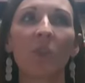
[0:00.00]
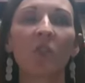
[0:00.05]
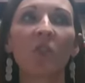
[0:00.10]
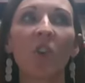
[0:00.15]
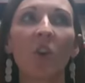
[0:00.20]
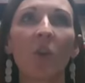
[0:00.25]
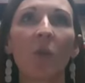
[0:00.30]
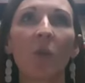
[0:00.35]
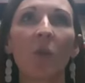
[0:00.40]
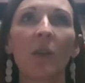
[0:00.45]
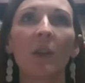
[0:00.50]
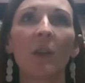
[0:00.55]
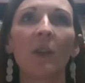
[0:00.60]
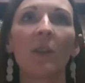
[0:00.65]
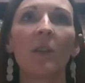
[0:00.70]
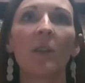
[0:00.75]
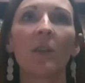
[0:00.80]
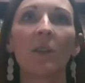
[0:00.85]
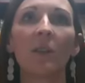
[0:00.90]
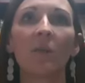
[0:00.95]
So,
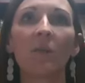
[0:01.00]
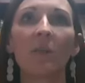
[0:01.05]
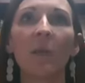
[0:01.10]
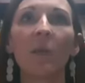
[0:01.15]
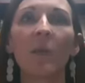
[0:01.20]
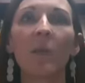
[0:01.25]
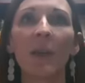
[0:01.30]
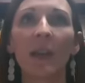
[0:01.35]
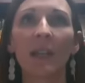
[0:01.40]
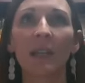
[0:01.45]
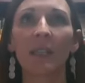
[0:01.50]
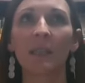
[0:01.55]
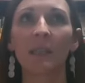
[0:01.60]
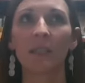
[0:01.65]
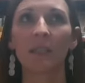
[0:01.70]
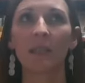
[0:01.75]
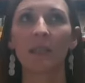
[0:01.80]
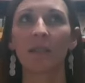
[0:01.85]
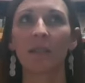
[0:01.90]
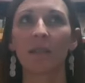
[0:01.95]
family
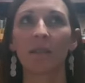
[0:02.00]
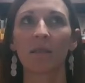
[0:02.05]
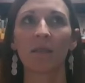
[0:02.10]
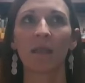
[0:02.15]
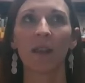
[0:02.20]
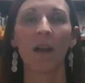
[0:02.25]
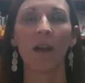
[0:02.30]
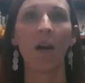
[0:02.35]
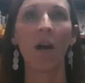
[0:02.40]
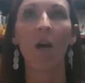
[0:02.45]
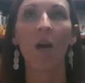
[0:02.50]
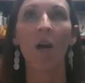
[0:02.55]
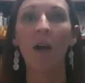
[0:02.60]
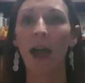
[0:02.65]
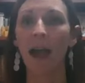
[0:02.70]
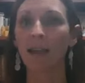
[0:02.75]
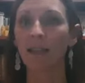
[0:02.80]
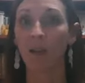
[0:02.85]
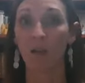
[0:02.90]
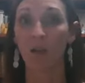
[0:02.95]
medicine,
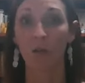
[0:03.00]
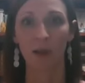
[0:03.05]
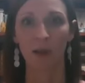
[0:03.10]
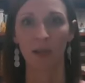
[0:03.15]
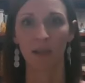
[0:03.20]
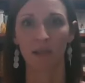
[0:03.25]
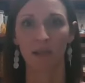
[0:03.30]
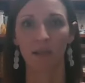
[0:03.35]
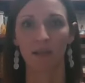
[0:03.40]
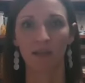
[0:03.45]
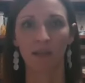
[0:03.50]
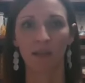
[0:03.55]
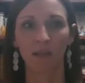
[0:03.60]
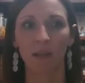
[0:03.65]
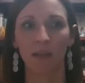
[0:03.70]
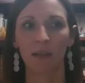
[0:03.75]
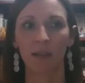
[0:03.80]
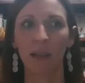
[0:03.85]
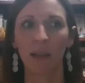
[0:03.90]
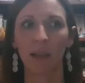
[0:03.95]
as always,
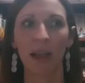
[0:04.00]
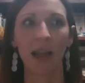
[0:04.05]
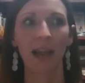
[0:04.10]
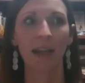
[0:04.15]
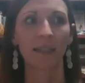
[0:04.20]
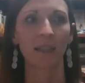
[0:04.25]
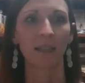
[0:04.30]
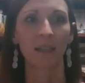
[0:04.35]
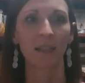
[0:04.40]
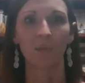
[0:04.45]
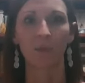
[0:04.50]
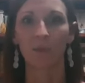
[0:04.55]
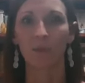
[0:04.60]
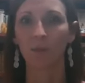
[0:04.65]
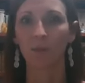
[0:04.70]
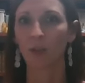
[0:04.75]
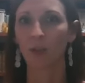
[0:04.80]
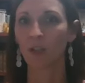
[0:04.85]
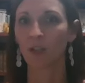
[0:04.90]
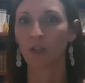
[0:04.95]
has as
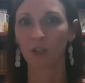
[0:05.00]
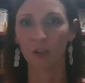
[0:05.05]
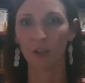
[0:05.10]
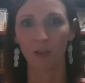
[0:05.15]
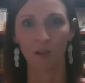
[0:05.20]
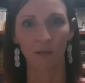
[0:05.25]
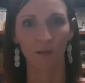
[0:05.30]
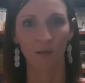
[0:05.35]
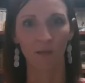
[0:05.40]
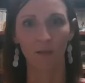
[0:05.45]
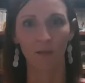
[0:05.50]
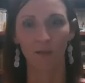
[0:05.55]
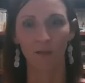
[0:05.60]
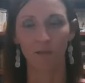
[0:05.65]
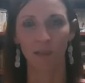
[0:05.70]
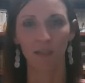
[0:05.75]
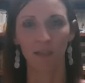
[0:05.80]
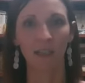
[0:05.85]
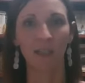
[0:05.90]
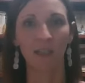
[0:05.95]
much of
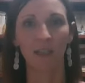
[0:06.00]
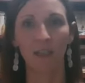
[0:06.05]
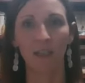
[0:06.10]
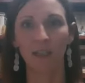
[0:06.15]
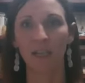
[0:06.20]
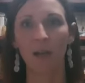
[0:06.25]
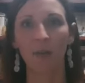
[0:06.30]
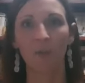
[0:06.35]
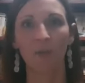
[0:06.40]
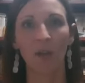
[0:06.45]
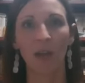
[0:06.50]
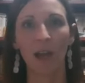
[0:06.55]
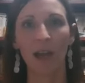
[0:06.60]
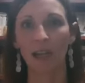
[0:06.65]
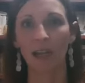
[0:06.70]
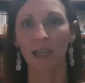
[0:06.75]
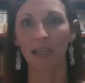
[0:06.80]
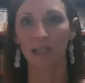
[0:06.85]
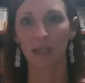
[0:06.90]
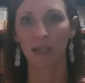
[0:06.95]
a seat at the table
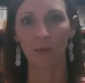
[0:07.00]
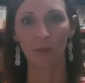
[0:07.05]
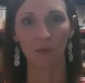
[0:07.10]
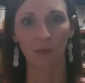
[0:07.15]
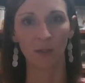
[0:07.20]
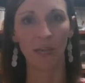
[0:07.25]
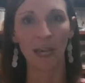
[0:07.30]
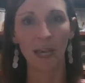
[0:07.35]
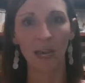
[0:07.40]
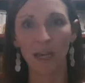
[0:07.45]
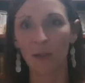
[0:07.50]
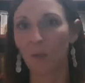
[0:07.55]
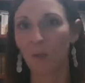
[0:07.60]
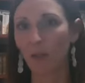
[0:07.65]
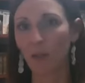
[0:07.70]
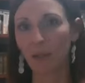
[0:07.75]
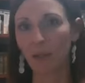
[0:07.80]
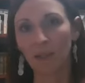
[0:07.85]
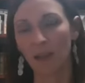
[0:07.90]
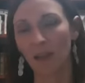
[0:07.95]
as they will take
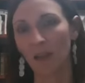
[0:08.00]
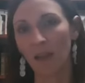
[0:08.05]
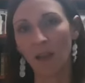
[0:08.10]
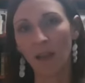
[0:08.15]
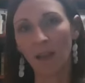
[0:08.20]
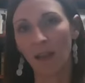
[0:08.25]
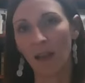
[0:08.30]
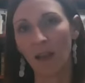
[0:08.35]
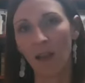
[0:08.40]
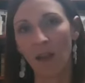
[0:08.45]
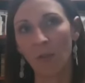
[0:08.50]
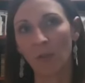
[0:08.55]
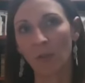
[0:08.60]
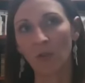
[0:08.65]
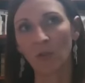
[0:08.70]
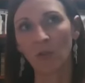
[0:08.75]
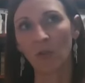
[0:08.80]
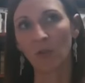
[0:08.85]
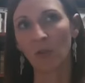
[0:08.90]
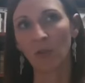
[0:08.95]
because I think that
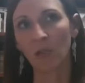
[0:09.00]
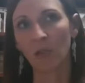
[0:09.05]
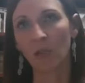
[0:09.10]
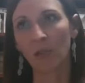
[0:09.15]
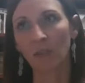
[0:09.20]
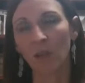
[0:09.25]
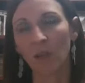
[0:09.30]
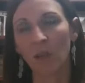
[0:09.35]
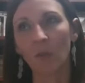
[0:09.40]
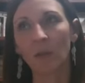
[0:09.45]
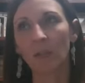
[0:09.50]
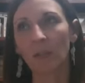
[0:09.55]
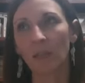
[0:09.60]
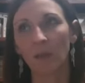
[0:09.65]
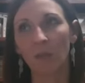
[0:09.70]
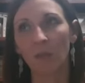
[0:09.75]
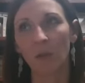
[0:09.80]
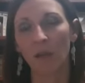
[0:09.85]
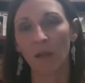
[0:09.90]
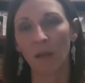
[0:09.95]
opportunity is always going
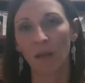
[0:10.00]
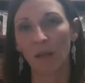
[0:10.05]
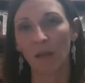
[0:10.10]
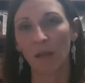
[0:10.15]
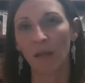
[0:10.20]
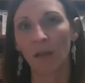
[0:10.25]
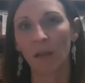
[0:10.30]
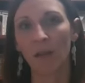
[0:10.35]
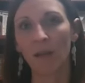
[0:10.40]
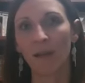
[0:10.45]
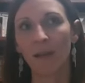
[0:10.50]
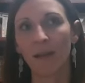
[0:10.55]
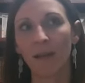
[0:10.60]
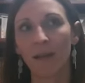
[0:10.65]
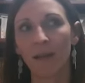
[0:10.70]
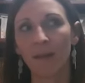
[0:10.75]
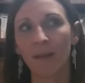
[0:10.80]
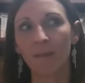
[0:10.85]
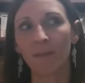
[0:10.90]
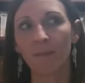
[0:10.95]
to be there.
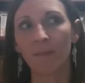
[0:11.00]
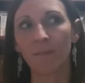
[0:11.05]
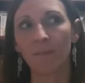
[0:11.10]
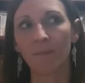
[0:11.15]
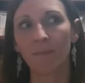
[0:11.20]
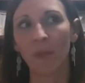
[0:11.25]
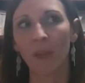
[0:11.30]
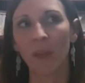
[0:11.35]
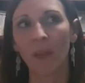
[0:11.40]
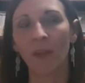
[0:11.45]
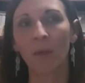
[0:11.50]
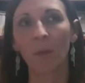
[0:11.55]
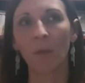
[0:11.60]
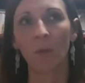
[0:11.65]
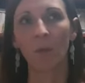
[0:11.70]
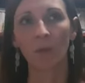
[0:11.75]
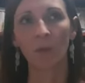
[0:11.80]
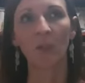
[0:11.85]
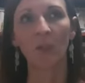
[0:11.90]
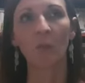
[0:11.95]
And
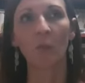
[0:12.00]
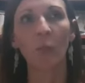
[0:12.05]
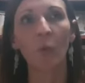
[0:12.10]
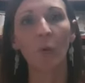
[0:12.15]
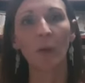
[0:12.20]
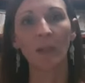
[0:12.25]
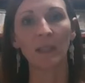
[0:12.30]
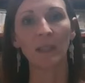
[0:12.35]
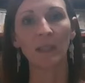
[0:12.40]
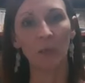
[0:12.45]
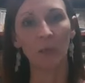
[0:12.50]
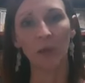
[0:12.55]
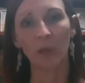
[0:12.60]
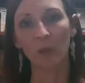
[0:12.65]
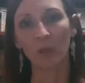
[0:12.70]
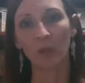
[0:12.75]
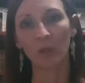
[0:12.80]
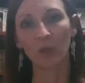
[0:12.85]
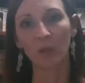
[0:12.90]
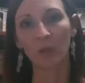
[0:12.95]
we're just poised to be
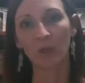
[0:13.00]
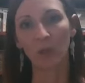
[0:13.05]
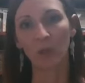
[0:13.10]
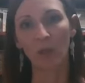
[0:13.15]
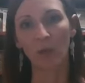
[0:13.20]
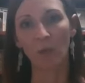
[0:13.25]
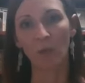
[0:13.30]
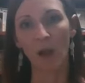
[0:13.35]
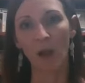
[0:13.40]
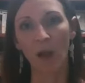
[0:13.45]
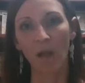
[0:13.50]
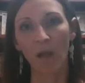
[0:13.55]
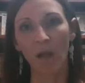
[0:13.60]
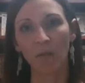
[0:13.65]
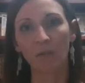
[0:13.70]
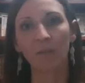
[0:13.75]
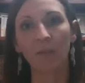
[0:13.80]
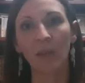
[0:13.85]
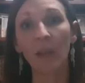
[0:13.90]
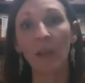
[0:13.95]
able to do it
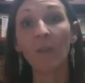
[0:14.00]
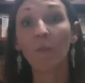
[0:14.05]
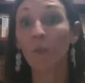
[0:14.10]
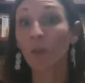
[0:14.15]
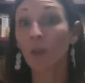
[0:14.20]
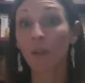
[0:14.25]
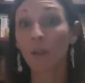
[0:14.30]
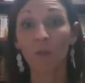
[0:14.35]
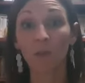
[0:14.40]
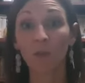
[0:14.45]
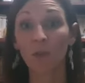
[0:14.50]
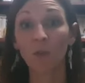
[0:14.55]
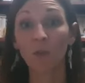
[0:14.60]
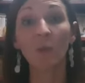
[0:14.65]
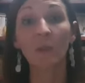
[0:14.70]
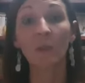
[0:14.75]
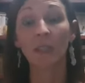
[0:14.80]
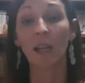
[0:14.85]
well if we're given the tools.